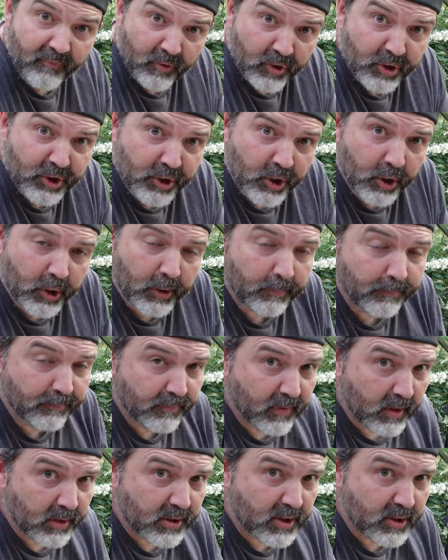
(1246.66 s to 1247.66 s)
for sure,
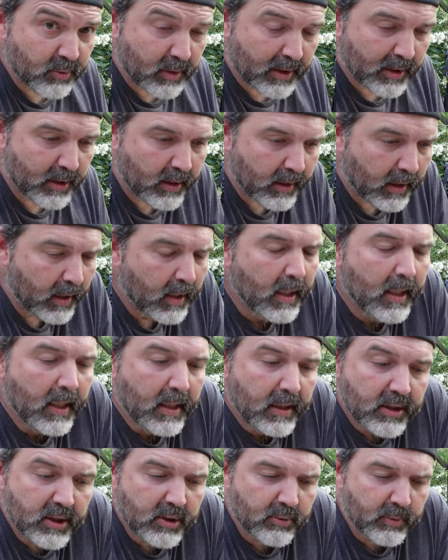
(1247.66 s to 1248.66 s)
this is really good.
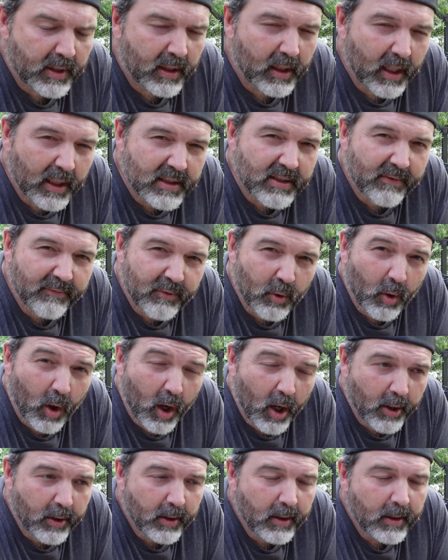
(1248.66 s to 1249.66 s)
Just realize if you
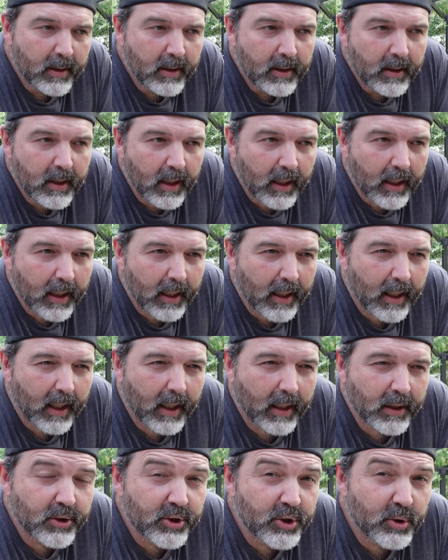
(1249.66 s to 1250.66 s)
are
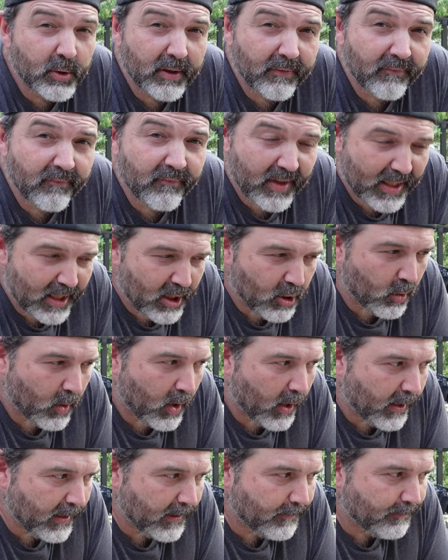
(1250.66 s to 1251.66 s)
uh, shooting video
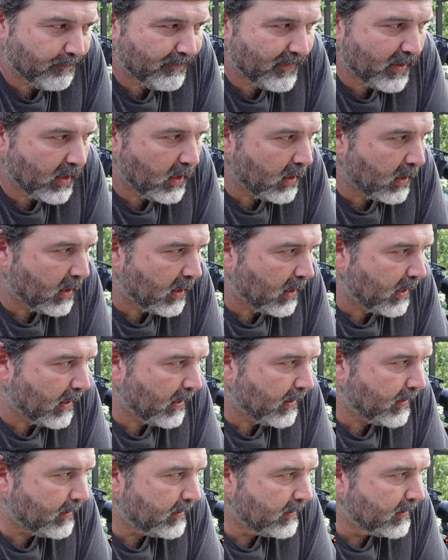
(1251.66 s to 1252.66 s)
on it,
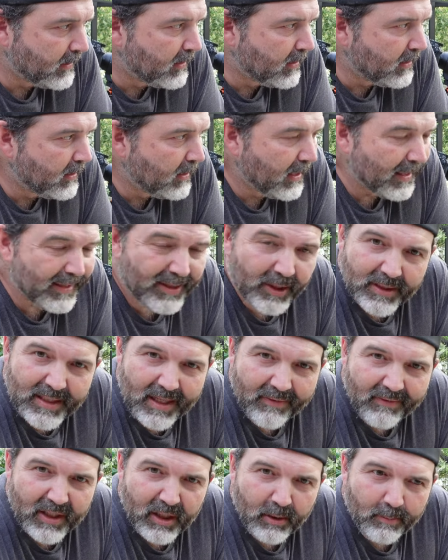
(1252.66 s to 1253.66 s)
uh, it does
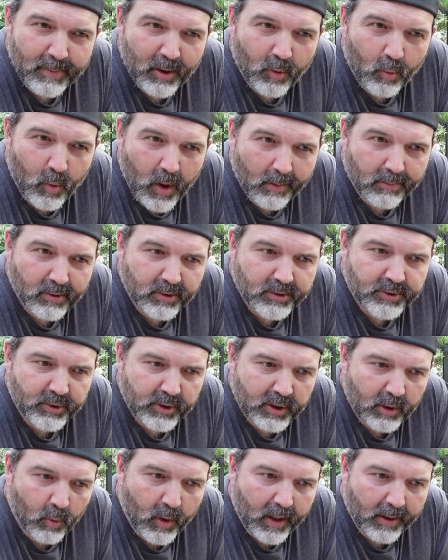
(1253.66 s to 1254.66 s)
have a little bit of wobble, so
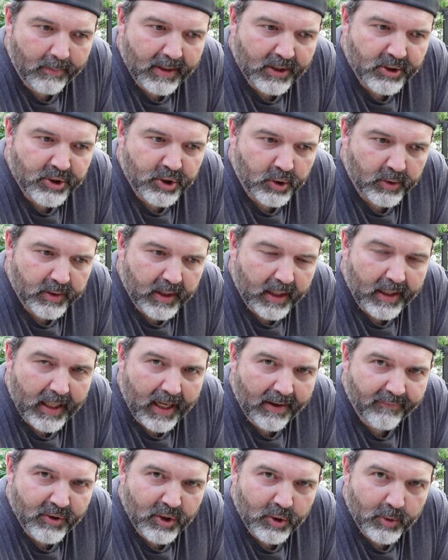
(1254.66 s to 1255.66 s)
you want to make sure that
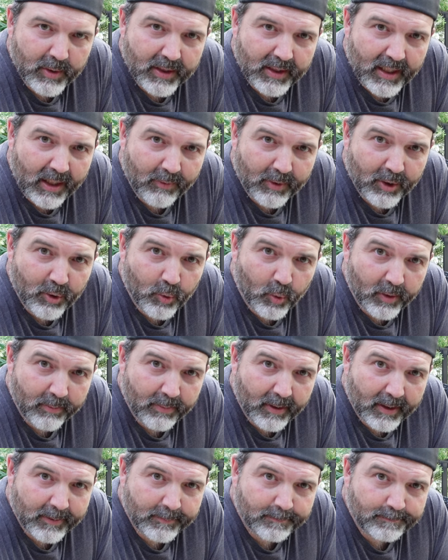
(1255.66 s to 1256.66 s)
after you hit that record
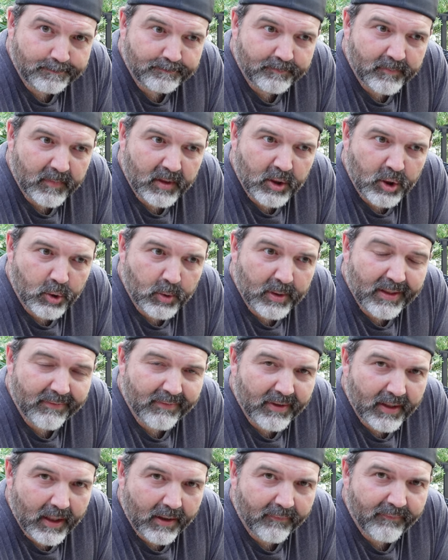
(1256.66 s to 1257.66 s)
button, you give
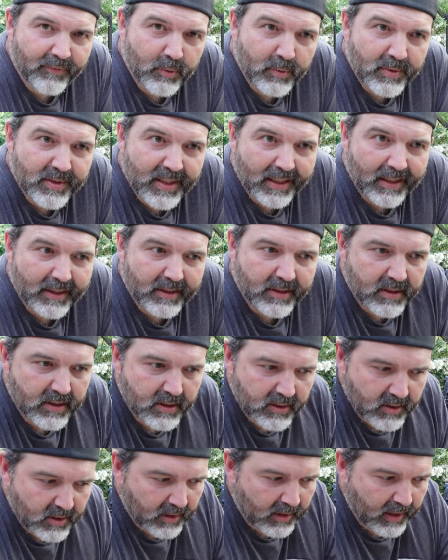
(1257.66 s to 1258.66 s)
it a few seconds
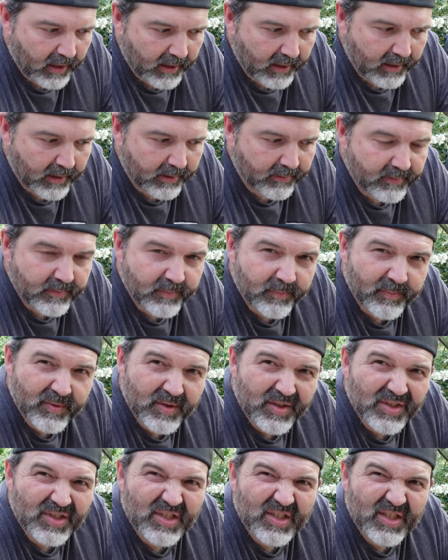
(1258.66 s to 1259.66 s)
to kind
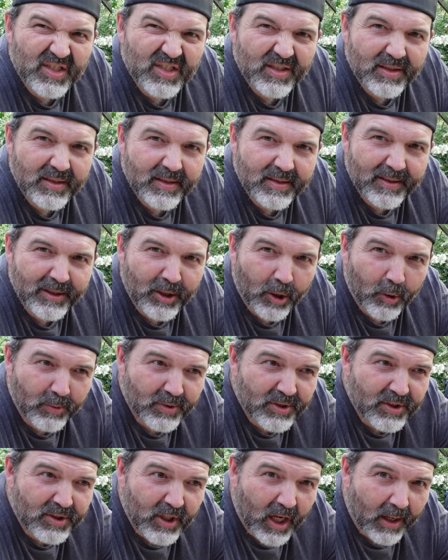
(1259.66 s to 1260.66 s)
of, you know,
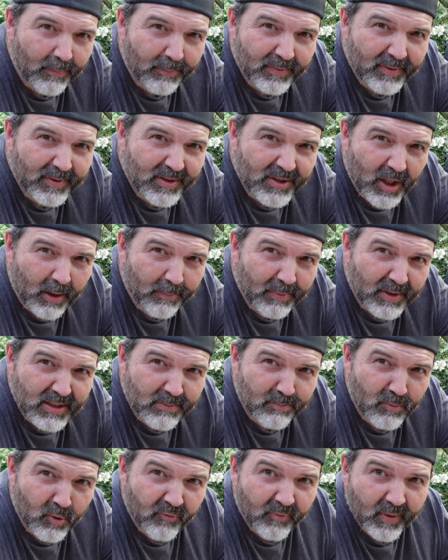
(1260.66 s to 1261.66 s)
stop stop its
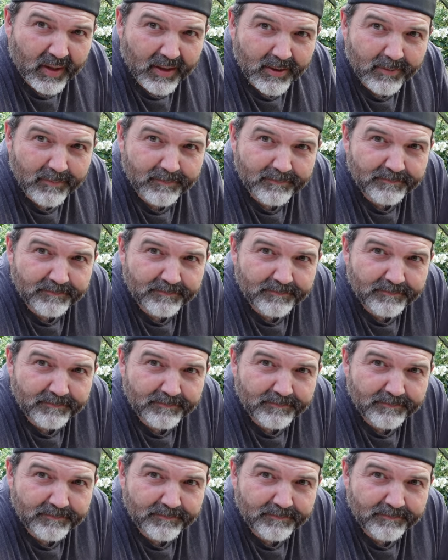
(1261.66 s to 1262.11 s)
movement.